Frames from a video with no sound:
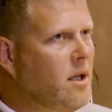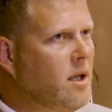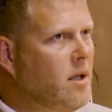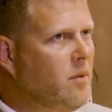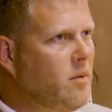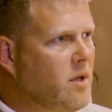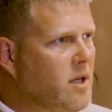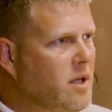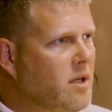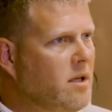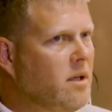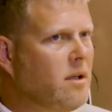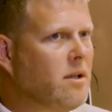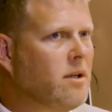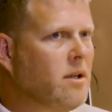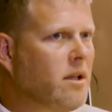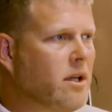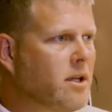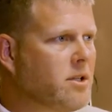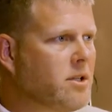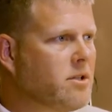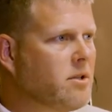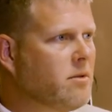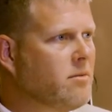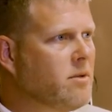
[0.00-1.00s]
And we did a little
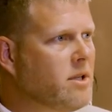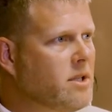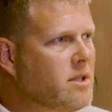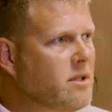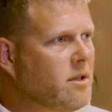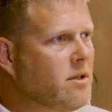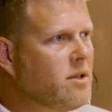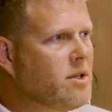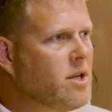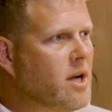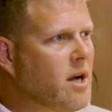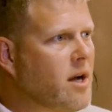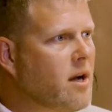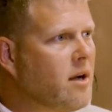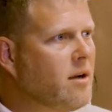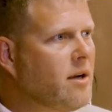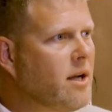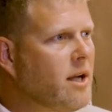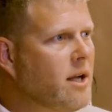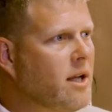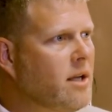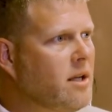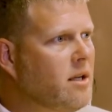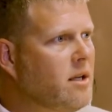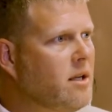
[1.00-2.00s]
extra research on our
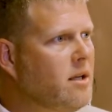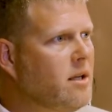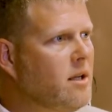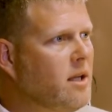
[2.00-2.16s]
end